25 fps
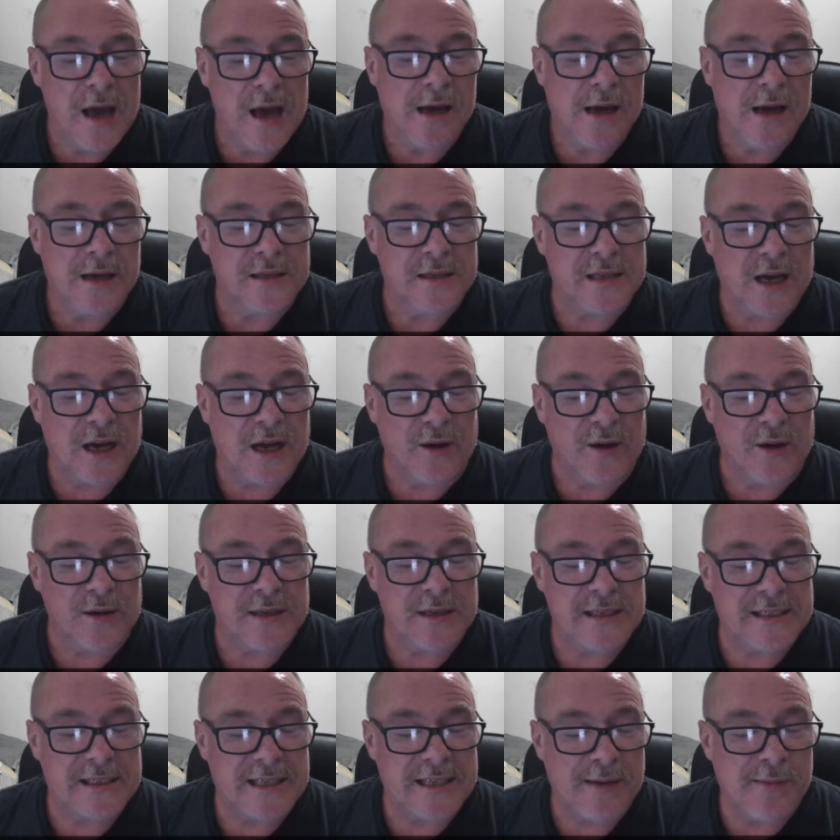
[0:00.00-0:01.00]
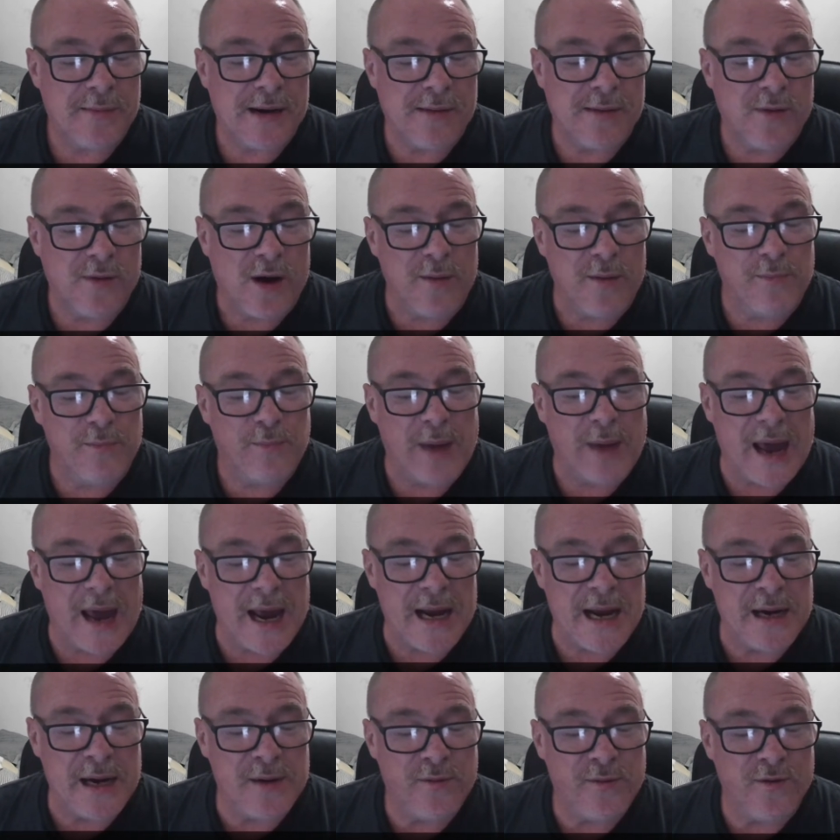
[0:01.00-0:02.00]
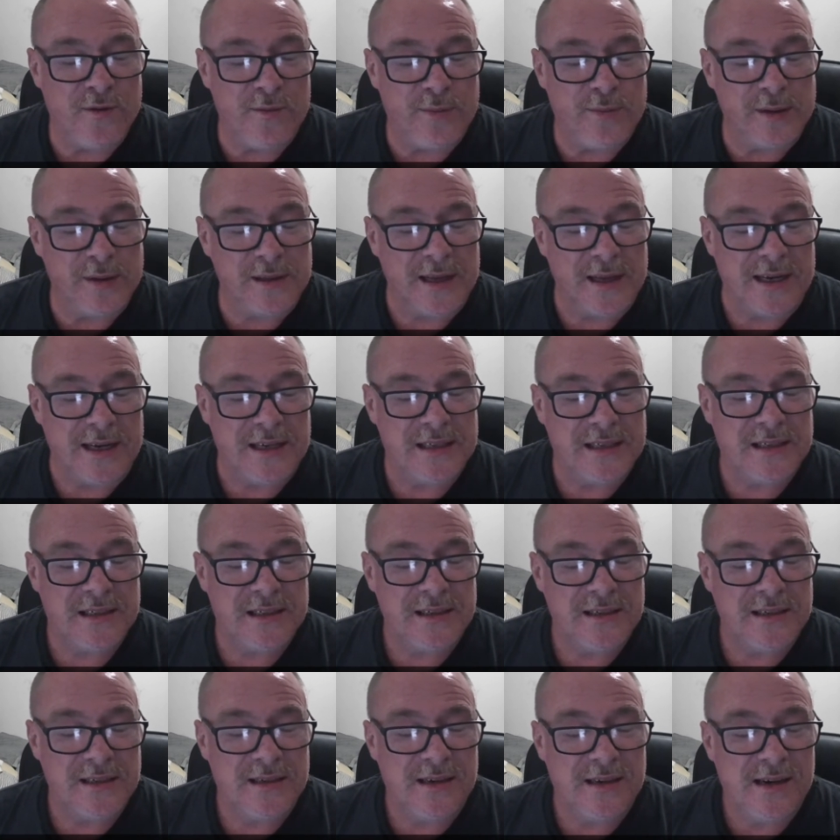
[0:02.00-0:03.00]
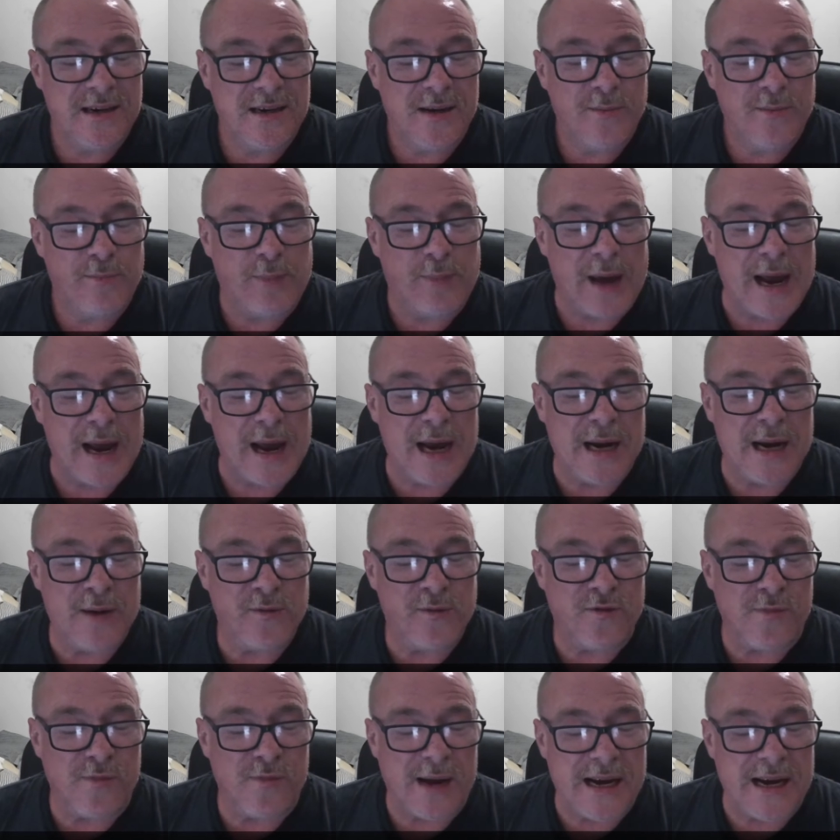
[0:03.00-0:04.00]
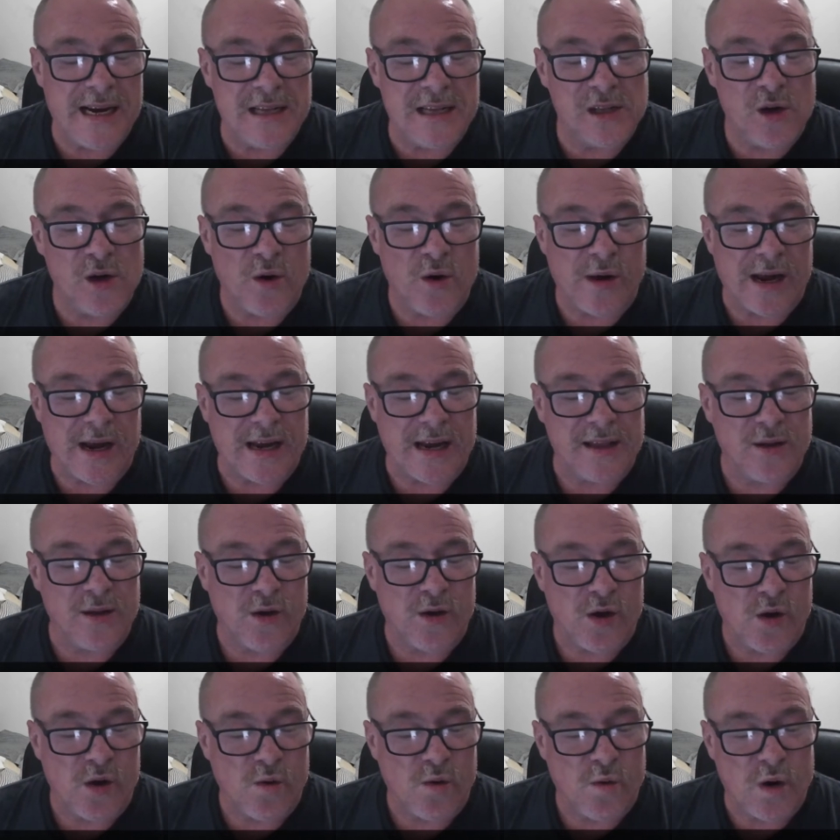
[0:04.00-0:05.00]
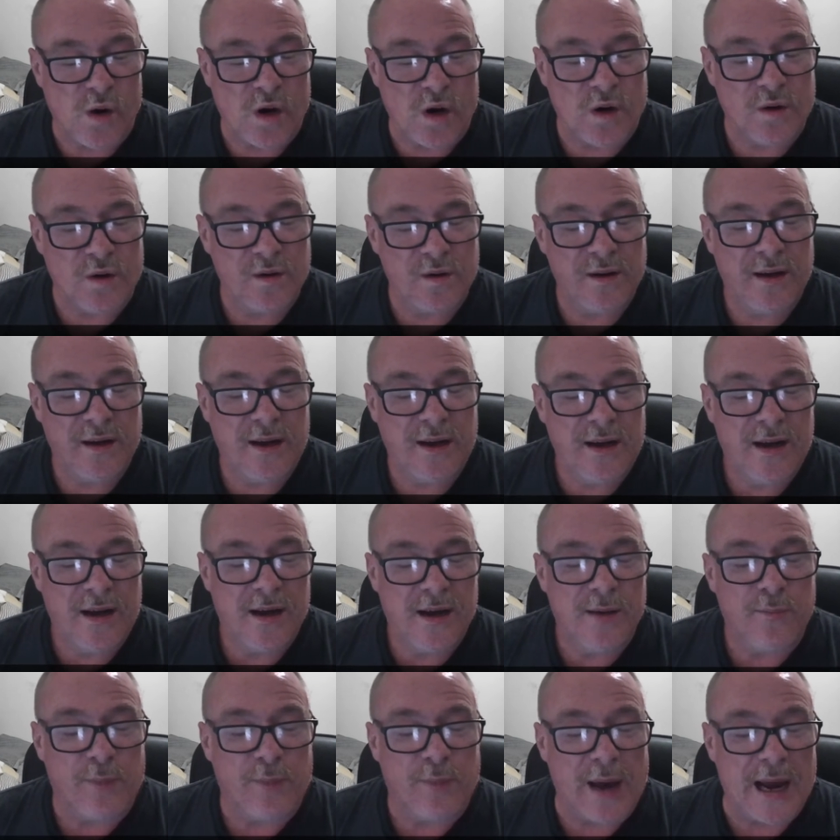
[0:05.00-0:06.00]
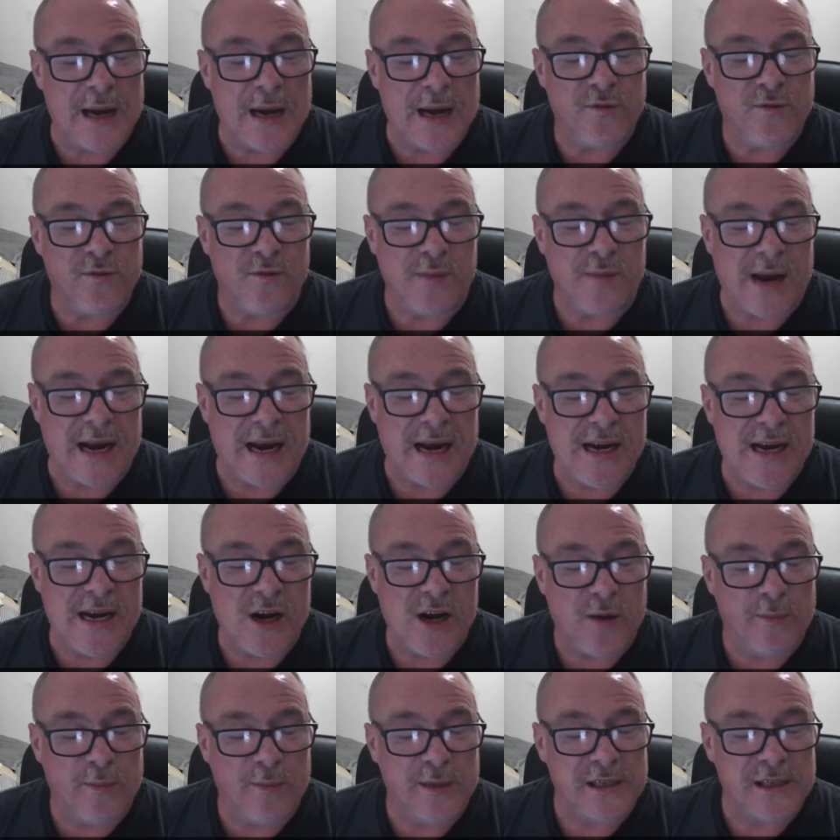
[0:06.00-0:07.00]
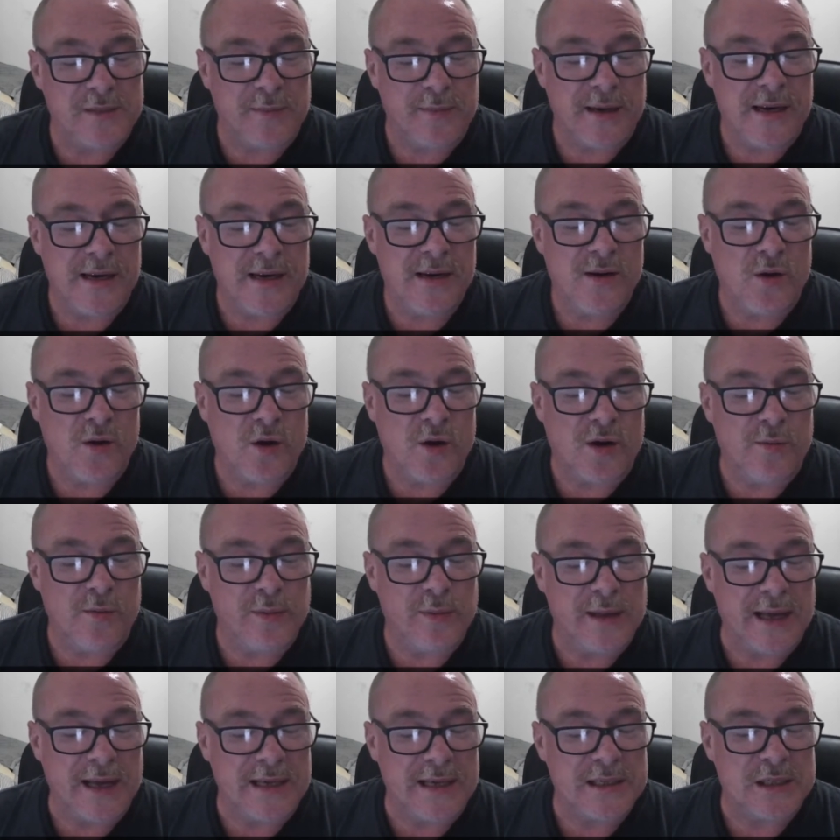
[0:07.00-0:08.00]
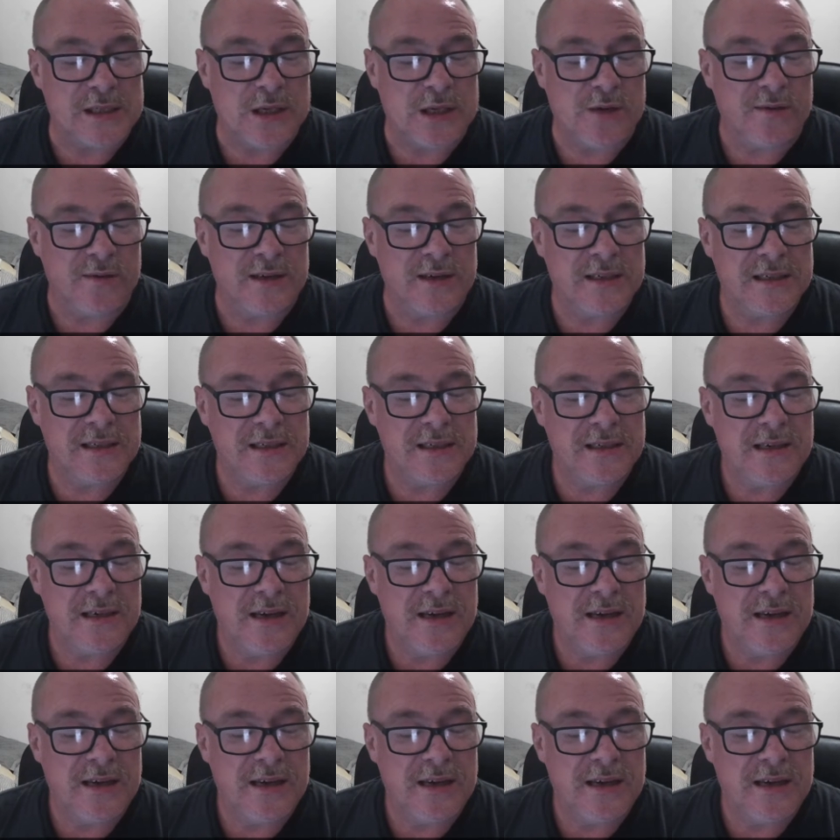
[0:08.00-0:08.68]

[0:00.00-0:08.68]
So, to sum it up, I'm banned from police, banned from any lawyer in the world, banned from any ombudsman or complaint service.